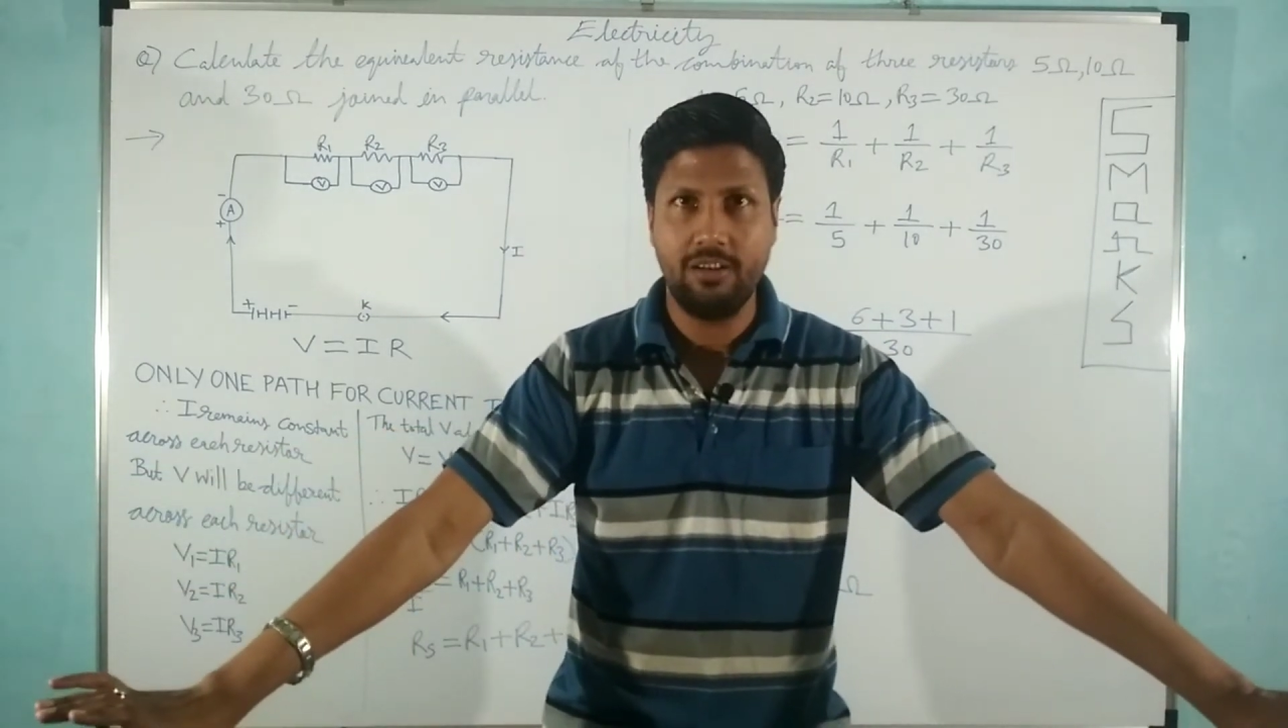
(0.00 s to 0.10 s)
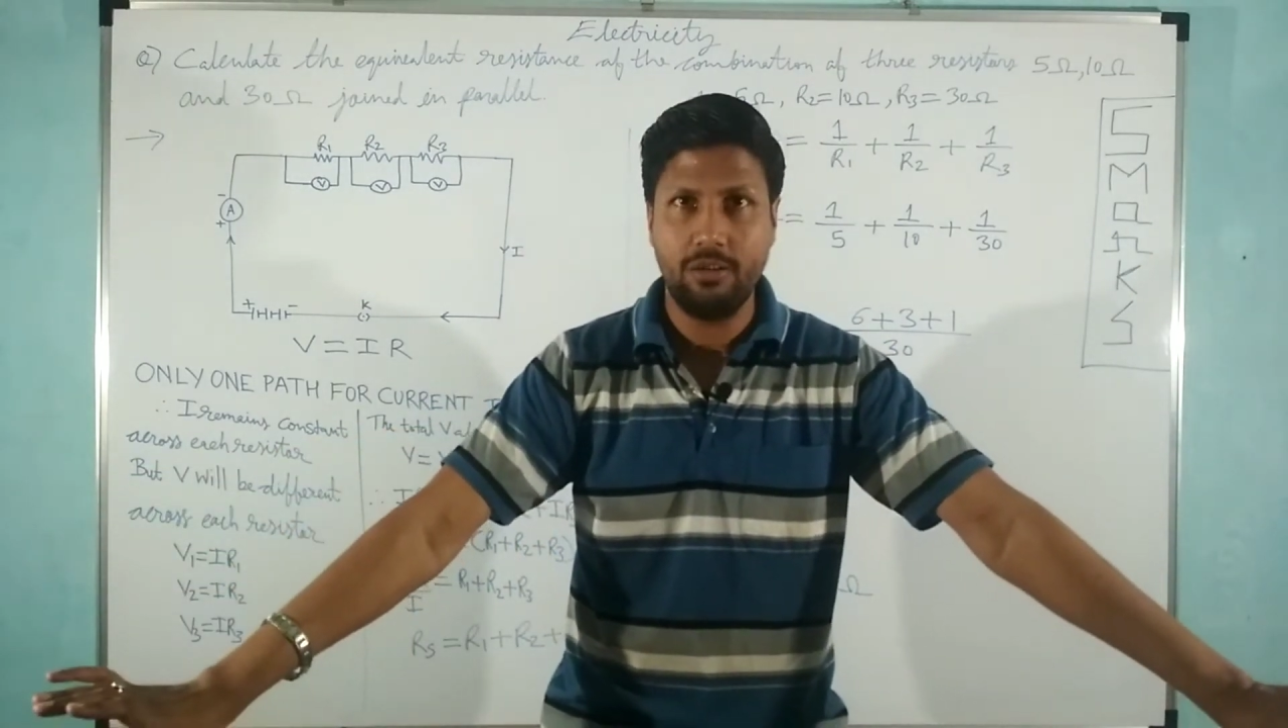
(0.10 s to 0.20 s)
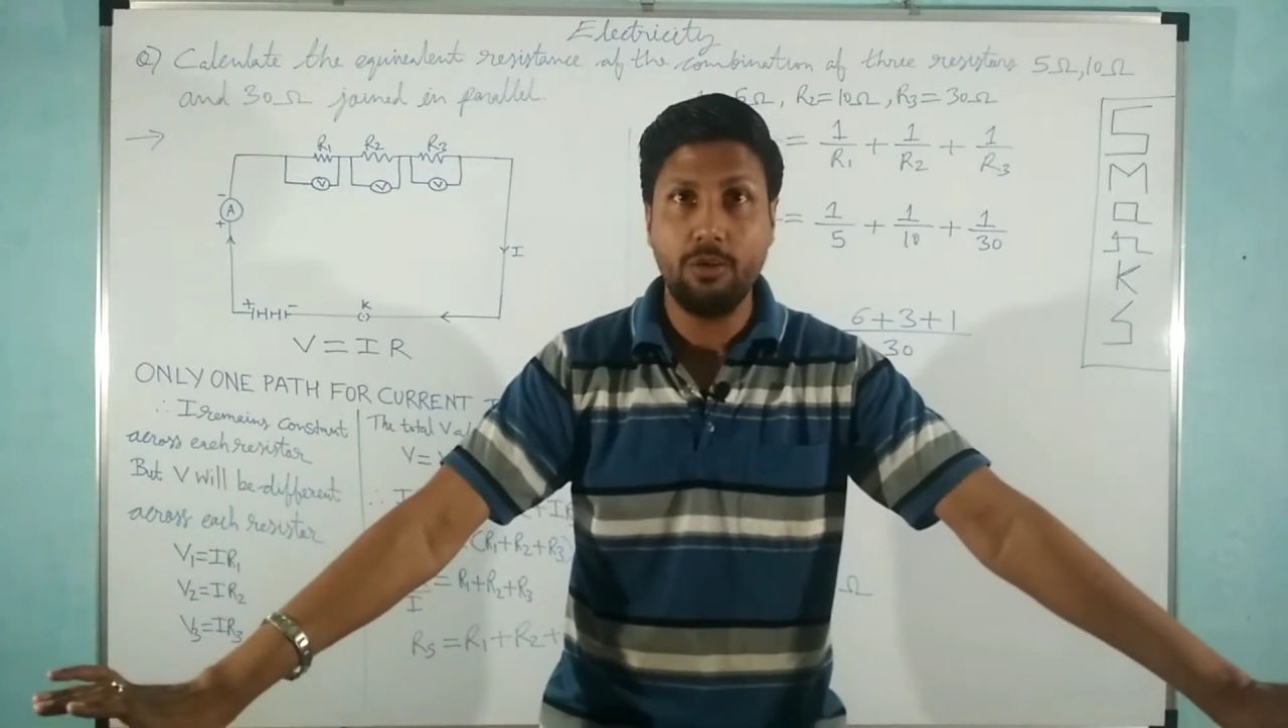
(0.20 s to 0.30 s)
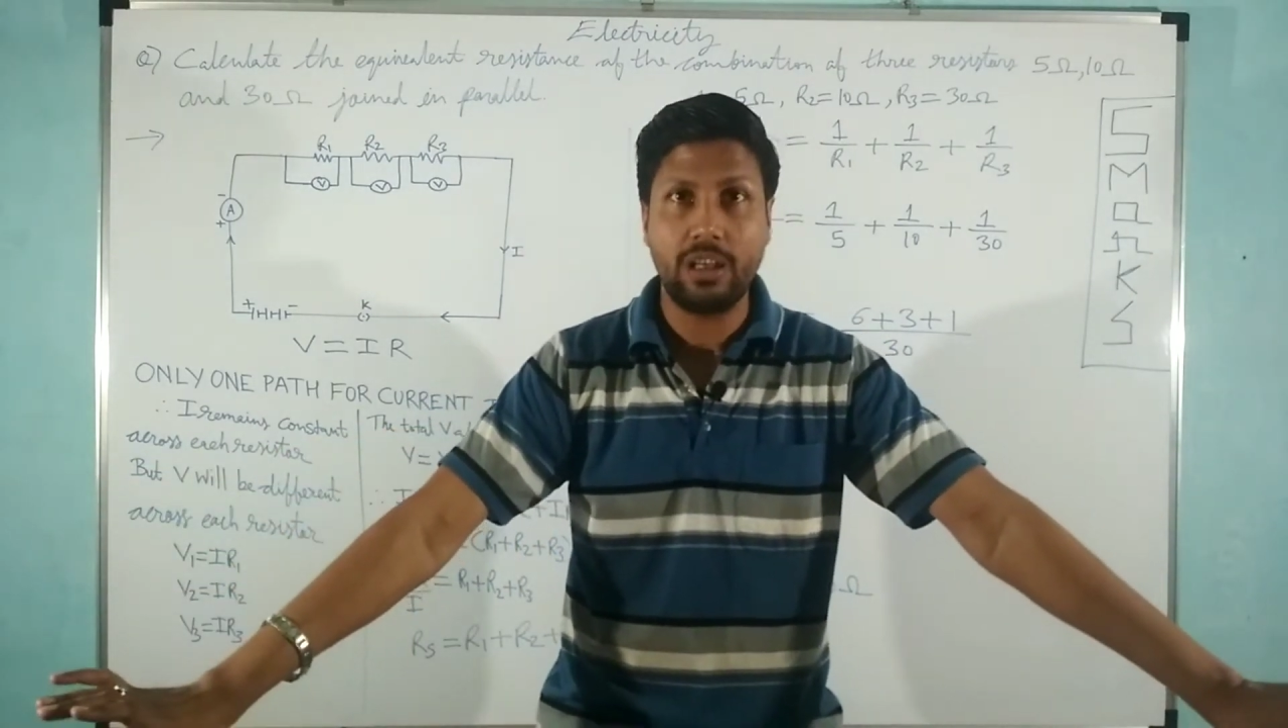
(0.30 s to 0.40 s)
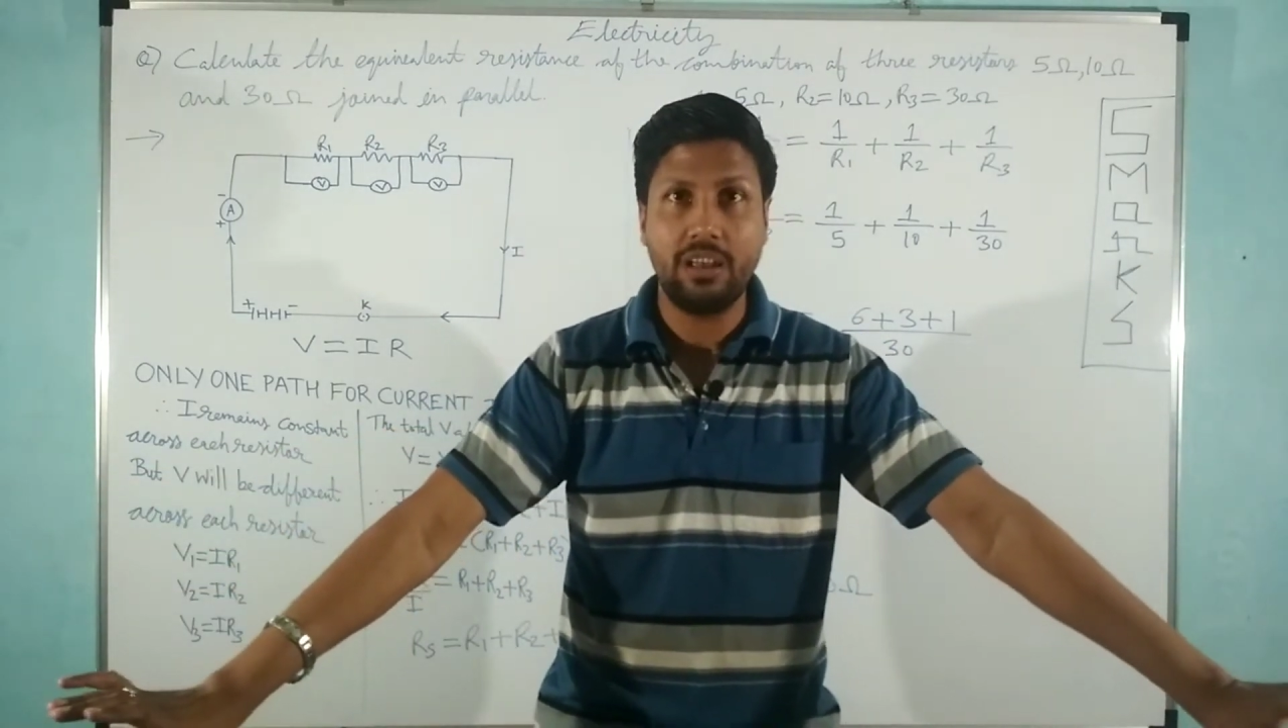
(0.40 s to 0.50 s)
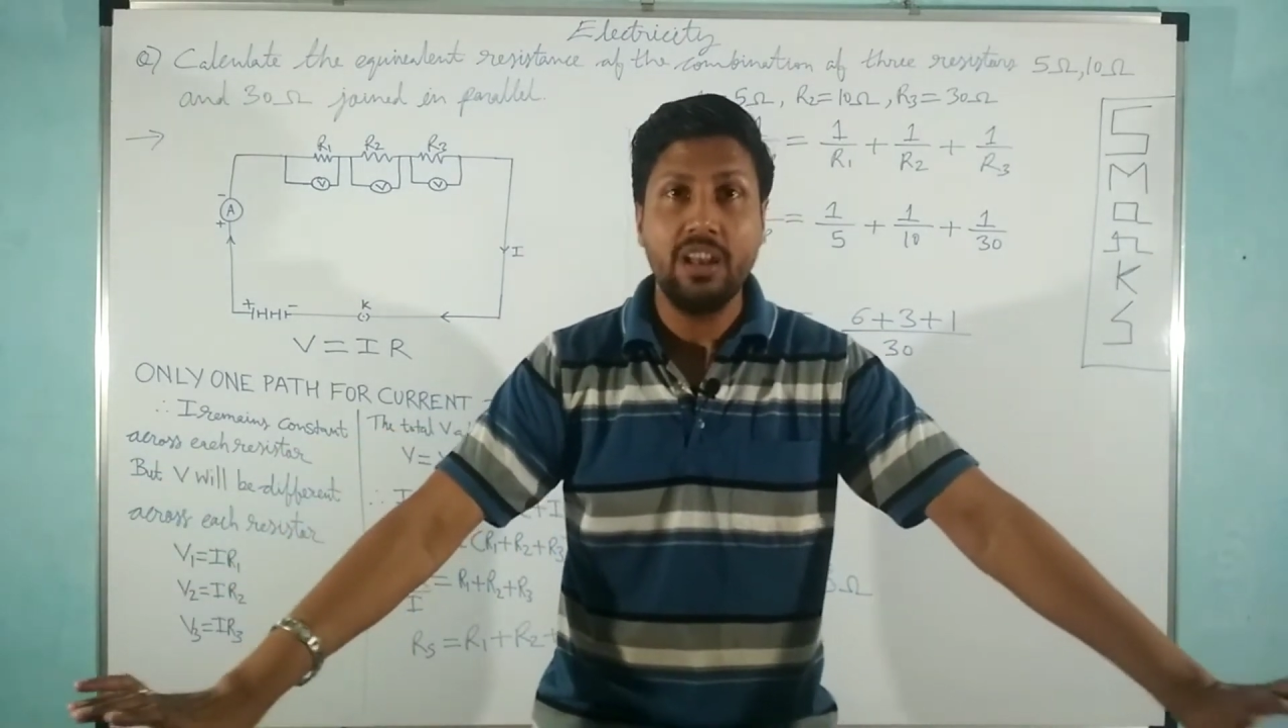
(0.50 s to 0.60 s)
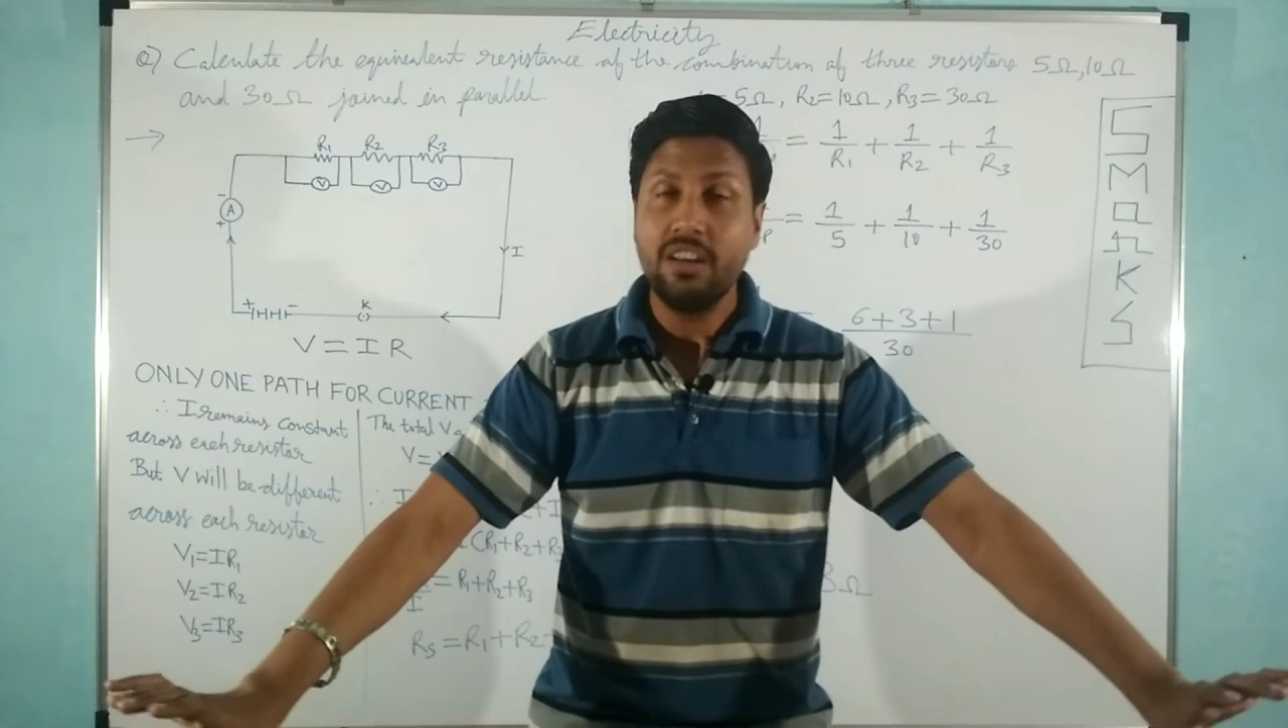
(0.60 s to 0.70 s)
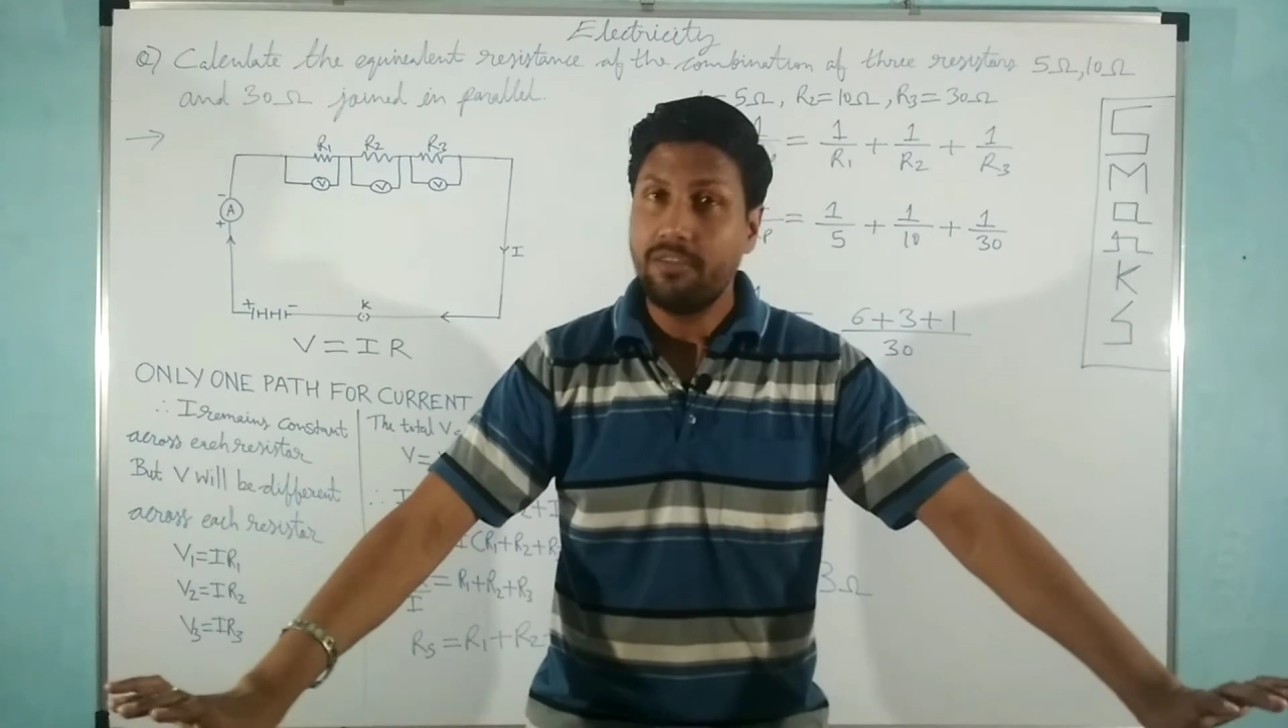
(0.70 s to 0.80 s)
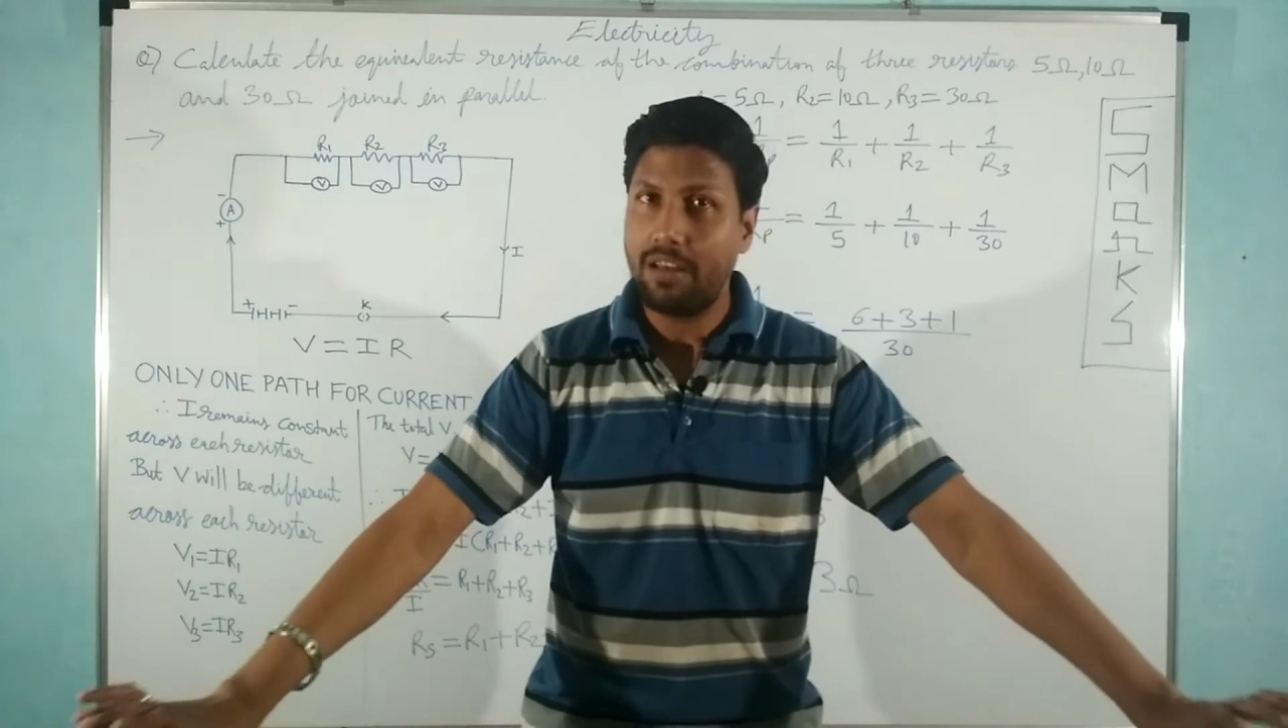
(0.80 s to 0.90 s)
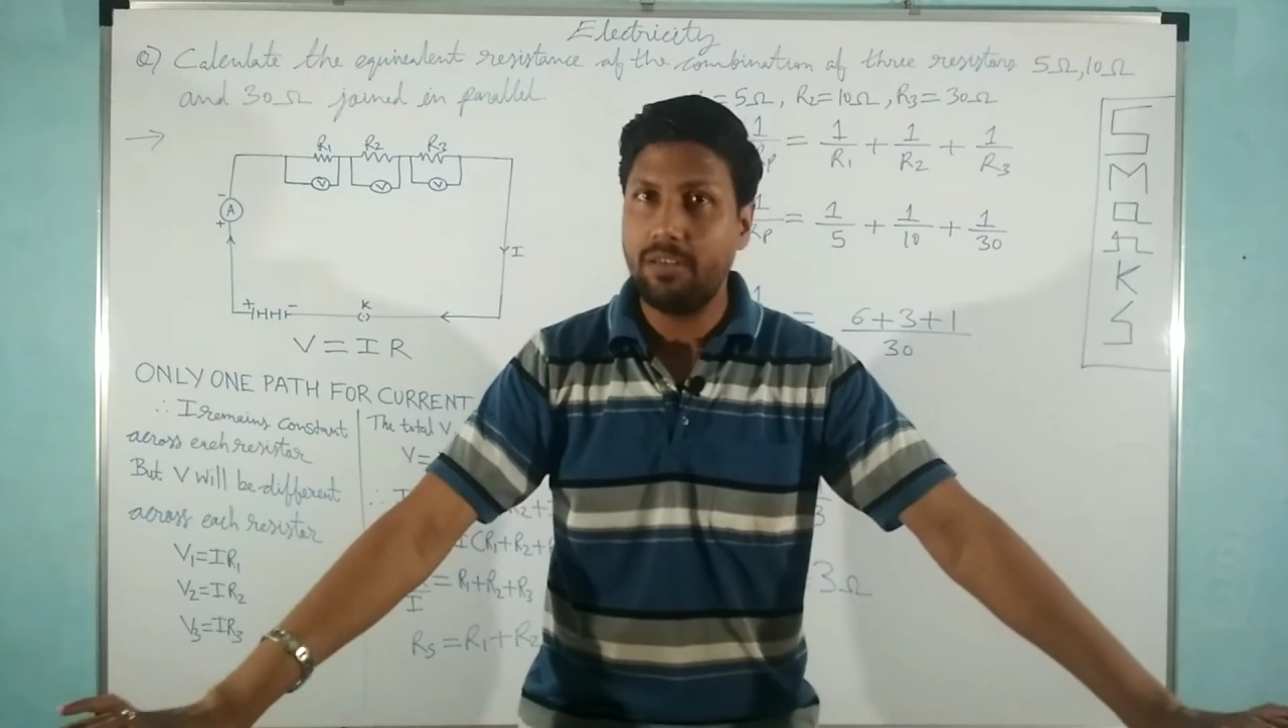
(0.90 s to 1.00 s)
okay,
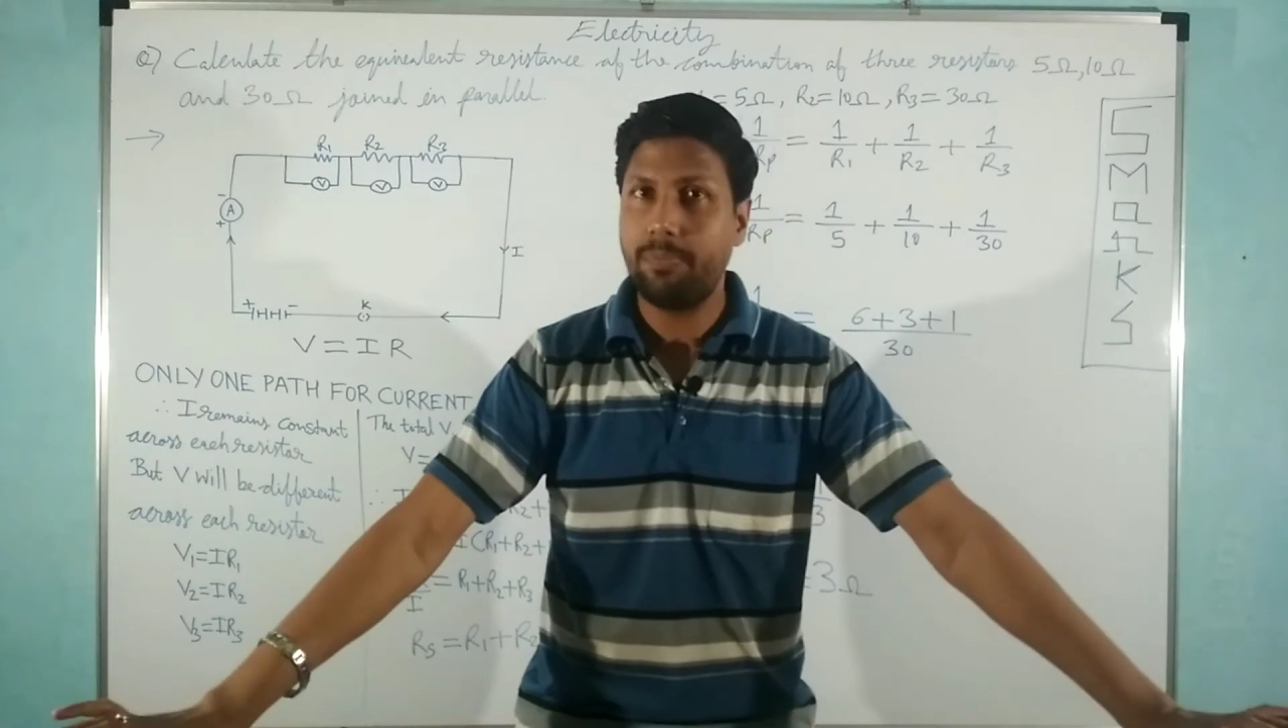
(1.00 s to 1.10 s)
we have a